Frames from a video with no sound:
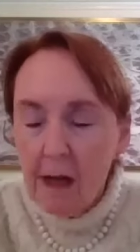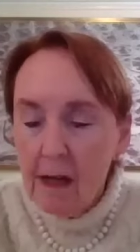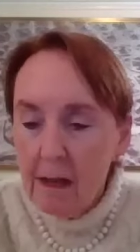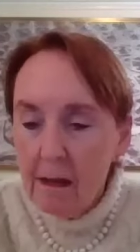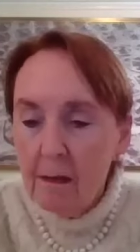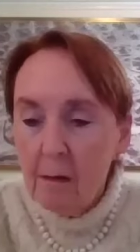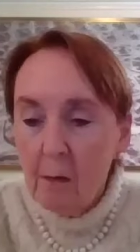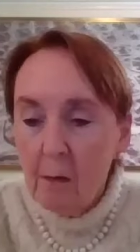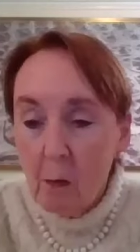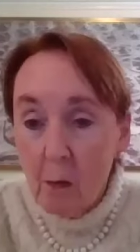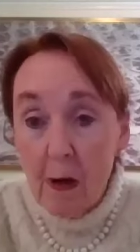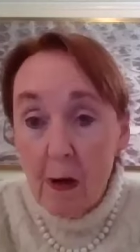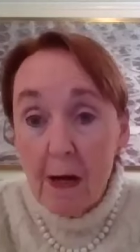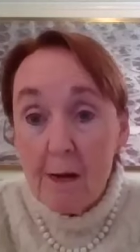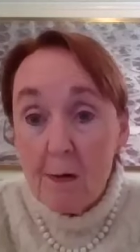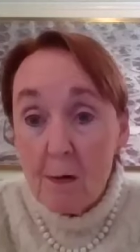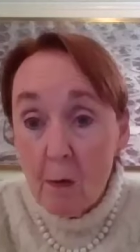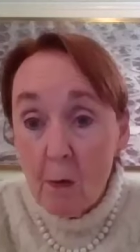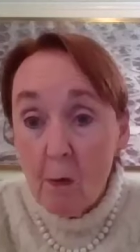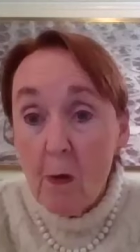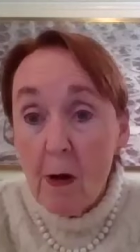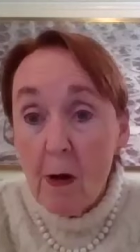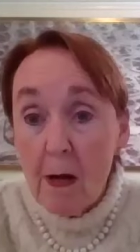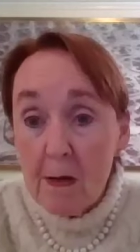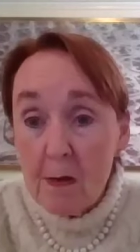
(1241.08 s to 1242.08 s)
uh,
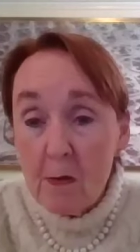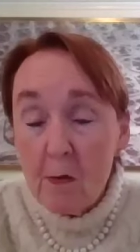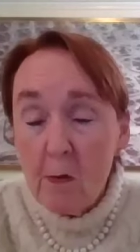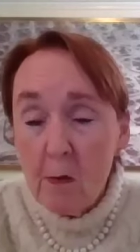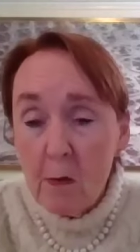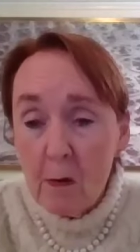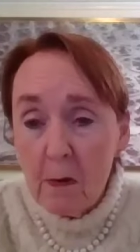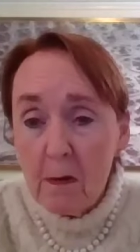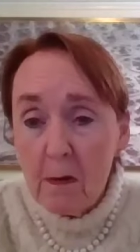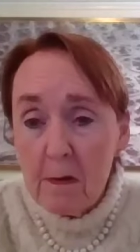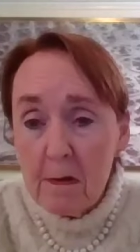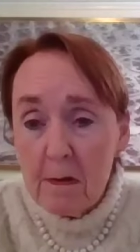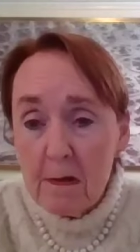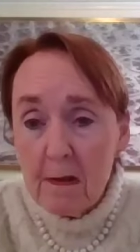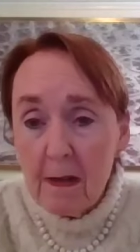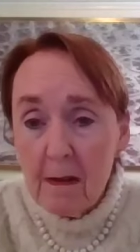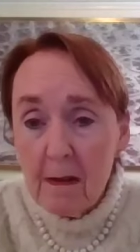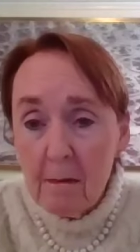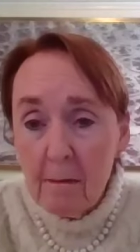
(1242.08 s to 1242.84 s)
wise wise words.